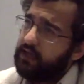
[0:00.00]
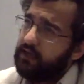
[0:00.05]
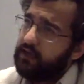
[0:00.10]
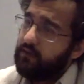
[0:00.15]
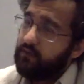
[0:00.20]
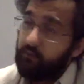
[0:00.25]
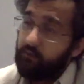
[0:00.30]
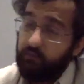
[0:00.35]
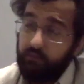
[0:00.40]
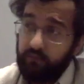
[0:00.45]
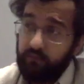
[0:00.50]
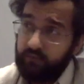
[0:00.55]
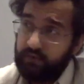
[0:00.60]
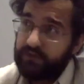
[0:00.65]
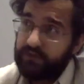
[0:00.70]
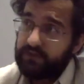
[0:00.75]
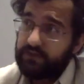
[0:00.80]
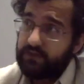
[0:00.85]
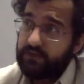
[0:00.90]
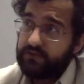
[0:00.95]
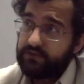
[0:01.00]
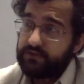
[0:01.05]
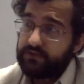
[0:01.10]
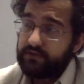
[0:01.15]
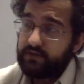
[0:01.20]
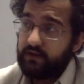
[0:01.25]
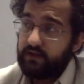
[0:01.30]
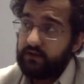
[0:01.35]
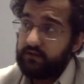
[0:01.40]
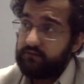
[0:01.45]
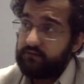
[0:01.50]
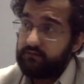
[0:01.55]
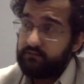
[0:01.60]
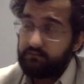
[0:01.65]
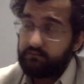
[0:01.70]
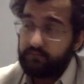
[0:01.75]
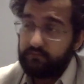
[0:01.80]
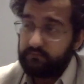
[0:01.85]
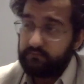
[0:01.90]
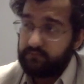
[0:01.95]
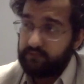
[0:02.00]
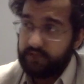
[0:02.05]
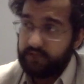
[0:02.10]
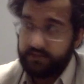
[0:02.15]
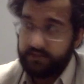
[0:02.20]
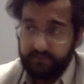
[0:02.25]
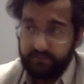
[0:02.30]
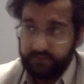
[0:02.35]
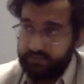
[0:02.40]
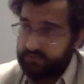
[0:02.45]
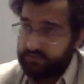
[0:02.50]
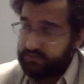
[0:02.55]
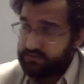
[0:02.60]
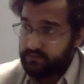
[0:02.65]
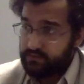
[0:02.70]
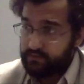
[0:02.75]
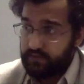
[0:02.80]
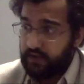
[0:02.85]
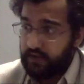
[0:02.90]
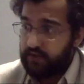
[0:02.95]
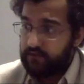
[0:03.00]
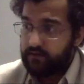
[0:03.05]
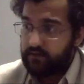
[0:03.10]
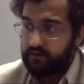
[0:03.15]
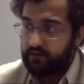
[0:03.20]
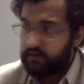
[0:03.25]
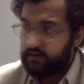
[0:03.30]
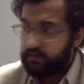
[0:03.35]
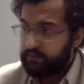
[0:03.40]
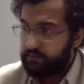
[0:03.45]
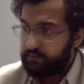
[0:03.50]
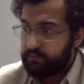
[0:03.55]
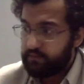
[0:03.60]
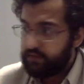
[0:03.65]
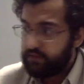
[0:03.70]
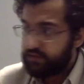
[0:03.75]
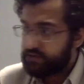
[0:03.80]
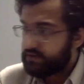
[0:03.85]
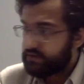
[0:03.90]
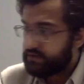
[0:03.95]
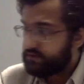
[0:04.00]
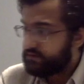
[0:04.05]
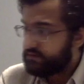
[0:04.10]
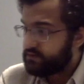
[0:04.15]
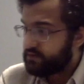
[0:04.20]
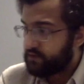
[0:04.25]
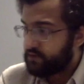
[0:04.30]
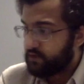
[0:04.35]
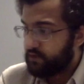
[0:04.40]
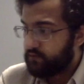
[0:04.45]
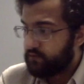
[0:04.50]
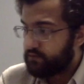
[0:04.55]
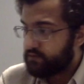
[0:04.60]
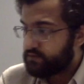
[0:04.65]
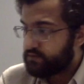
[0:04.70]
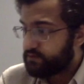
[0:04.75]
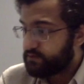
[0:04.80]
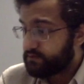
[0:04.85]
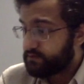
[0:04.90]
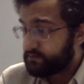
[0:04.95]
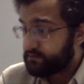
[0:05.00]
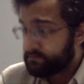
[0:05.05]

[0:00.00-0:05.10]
which industries? Lots of industries. So healthcare, helping patients. These are the obvious ones.